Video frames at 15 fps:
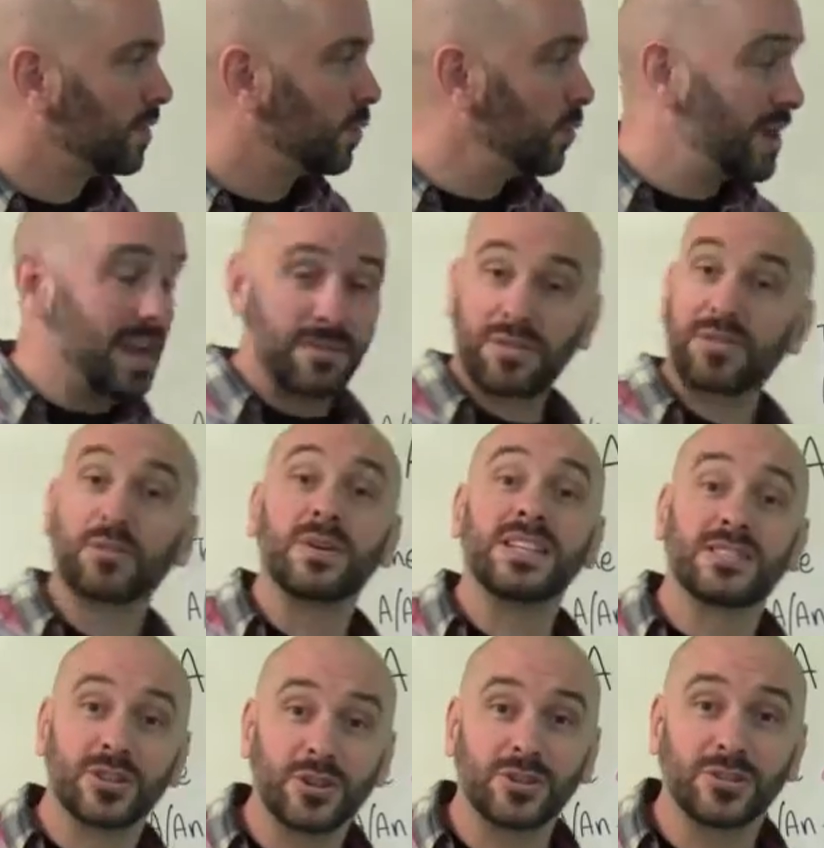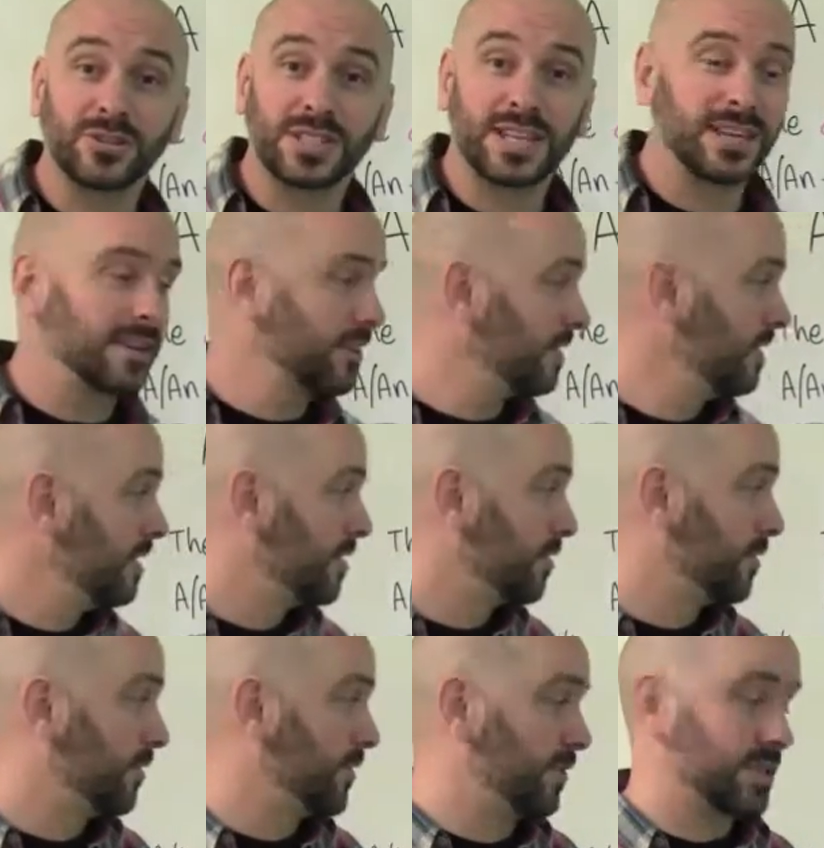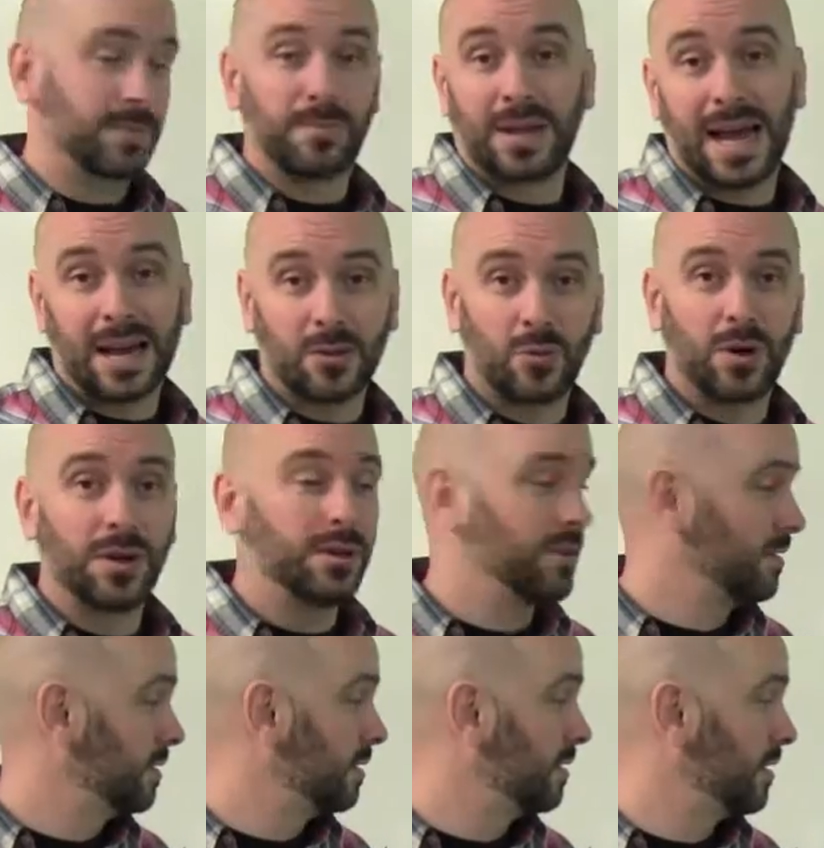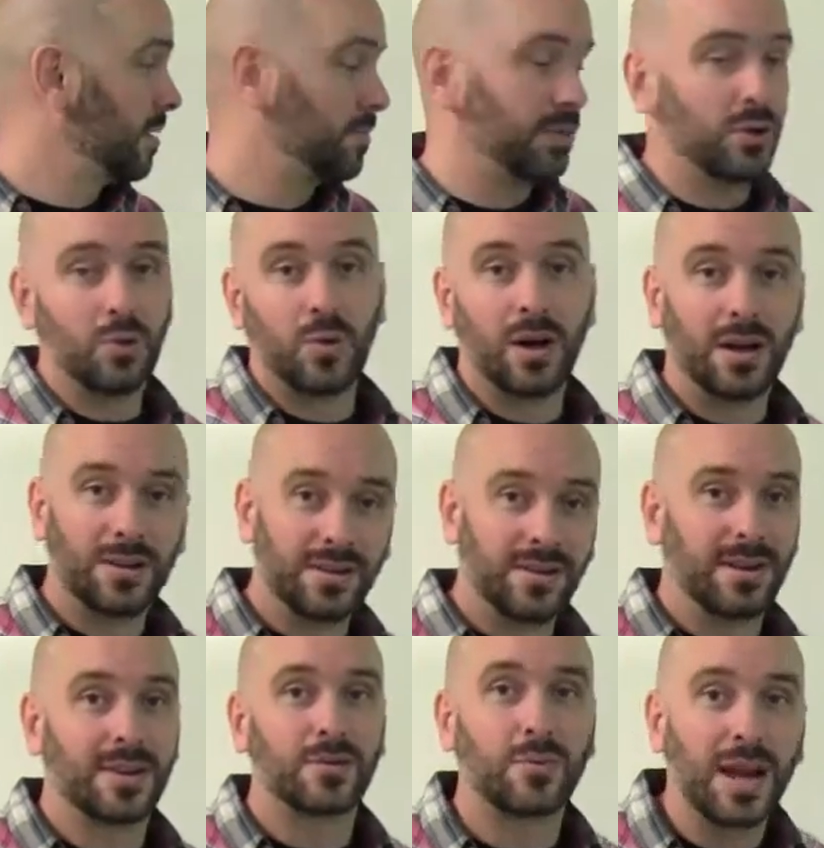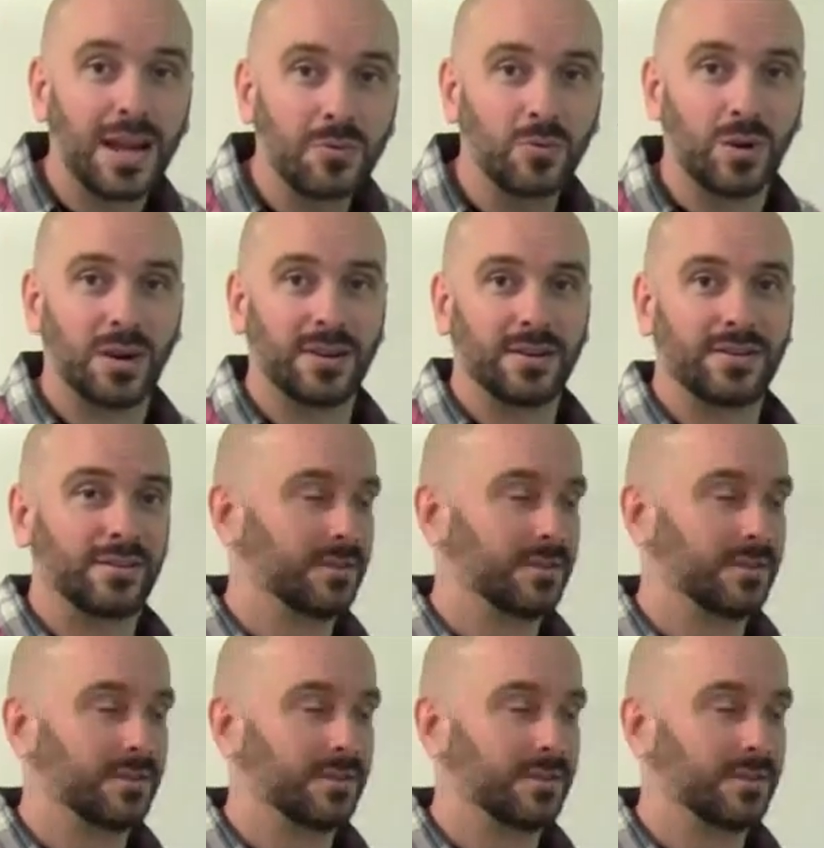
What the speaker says: We have three circles here. There's a black one, a blue one, and a red one.